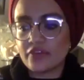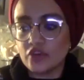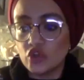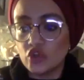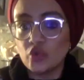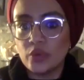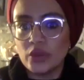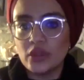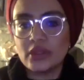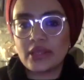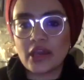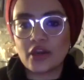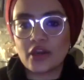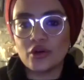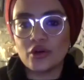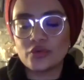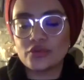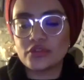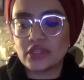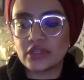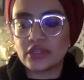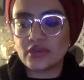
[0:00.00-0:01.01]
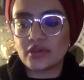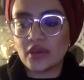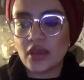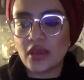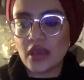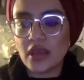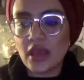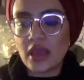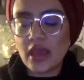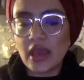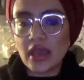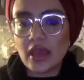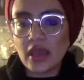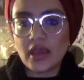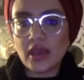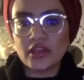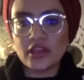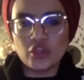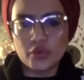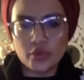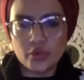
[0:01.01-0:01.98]
You will get ghosted
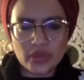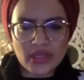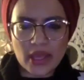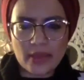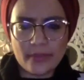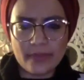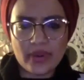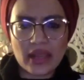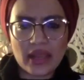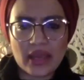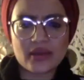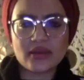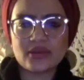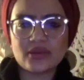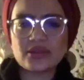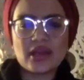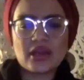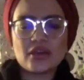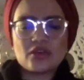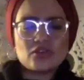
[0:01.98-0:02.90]
and you will get blanked.